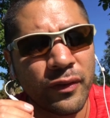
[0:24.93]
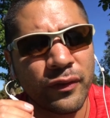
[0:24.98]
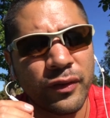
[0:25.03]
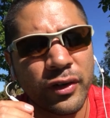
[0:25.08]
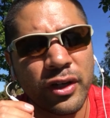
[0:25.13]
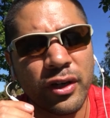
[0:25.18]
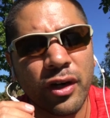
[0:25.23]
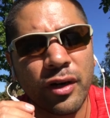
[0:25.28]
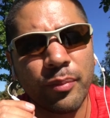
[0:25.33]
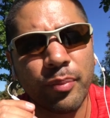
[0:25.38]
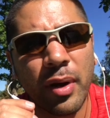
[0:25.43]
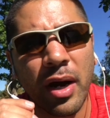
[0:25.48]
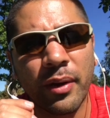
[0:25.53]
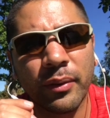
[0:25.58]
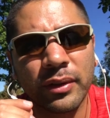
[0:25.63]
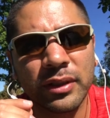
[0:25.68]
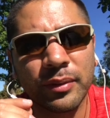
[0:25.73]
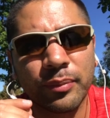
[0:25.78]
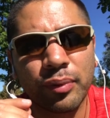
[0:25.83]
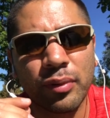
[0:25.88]
For you are bought
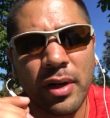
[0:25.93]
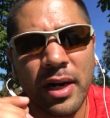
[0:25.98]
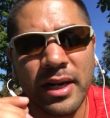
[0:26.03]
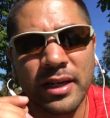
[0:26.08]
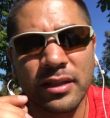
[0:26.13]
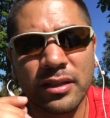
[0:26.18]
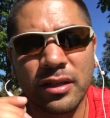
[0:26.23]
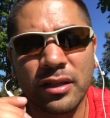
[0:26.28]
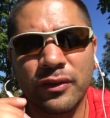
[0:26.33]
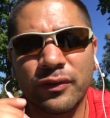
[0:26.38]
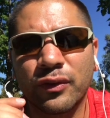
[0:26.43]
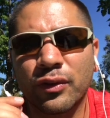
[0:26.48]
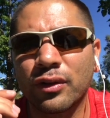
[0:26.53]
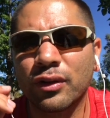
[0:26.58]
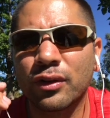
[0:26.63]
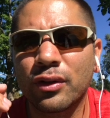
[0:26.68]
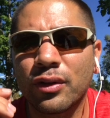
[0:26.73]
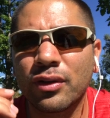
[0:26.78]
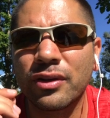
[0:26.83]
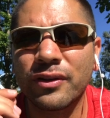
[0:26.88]
with a price,
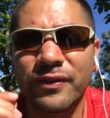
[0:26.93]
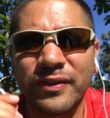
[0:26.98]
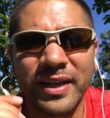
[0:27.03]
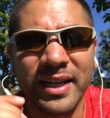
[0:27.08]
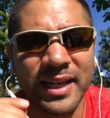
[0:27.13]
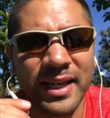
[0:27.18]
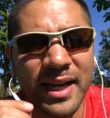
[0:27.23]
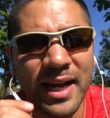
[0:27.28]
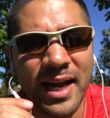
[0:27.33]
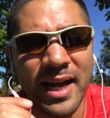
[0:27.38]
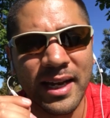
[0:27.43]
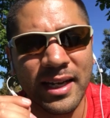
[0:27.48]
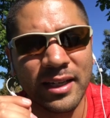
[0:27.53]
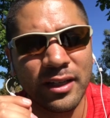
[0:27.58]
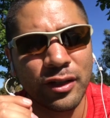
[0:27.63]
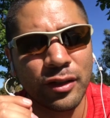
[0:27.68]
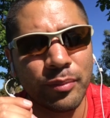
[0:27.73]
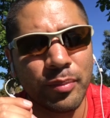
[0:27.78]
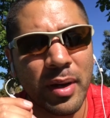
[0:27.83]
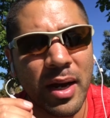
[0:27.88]
therefore glorify God
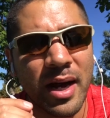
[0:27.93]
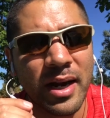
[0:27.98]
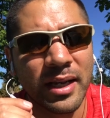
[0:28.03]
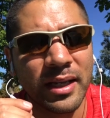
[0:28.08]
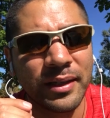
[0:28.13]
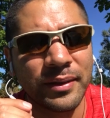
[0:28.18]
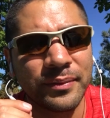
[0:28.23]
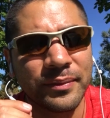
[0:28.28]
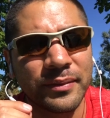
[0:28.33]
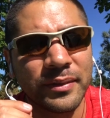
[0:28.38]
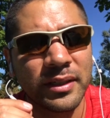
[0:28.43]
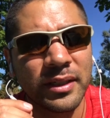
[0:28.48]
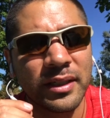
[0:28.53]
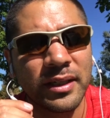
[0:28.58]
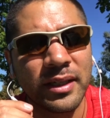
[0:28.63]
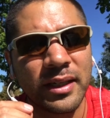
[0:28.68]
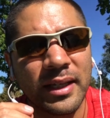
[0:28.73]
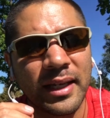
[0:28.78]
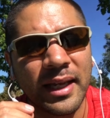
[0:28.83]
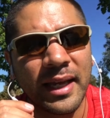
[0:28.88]
in your body
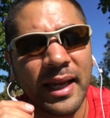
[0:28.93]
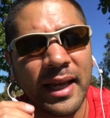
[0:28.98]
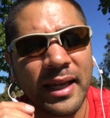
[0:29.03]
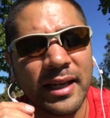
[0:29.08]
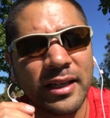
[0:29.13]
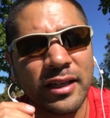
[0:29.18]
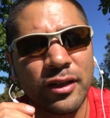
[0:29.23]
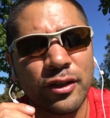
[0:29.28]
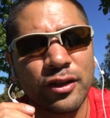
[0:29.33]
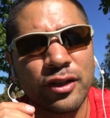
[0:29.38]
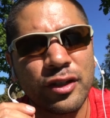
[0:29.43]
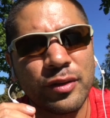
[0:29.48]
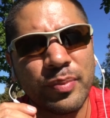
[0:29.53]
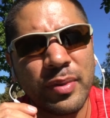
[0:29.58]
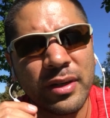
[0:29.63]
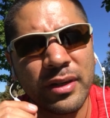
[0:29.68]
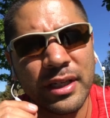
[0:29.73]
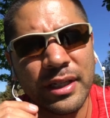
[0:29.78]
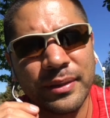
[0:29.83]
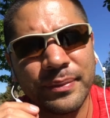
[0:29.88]
and in your
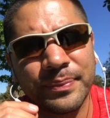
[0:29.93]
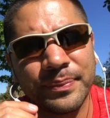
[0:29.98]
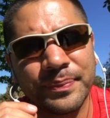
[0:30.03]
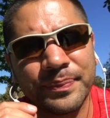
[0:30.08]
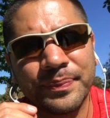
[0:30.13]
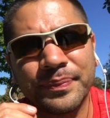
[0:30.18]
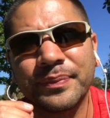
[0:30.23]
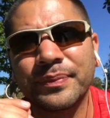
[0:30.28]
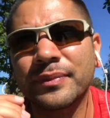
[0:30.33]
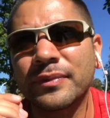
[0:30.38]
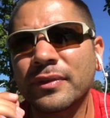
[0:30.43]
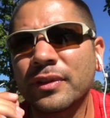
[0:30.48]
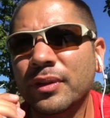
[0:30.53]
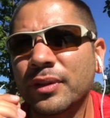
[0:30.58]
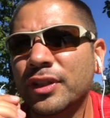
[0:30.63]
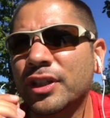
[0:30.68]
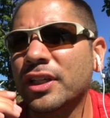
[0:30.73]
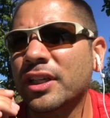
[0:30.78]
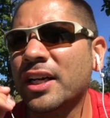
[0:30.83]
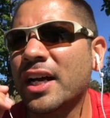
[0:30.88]
spirit,
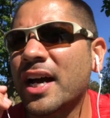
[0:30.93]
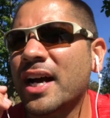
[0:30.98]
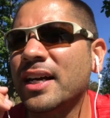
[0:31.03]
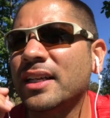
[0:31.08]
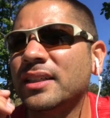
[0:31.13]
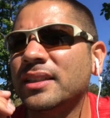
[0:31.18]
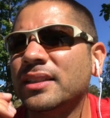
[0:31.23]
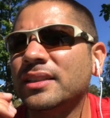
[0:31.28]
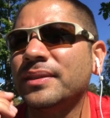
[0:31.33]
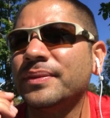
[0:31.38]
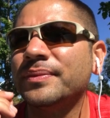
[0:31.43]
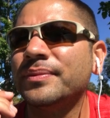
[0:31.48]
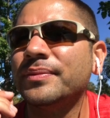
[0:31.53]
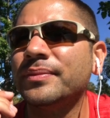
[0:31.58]
which are God's.